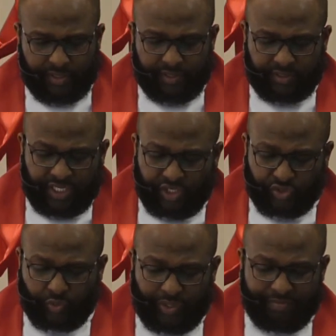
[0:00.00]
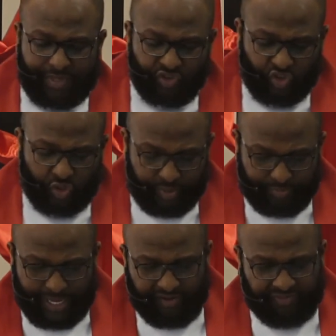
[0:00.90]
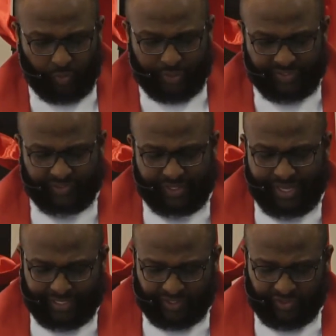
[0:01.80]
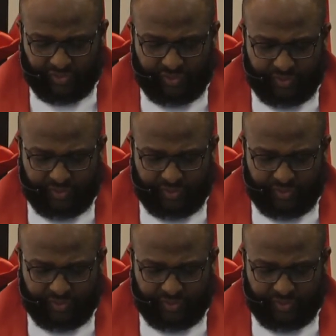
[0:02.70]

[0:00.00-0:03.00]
Teach us what it means to prepare for what is next.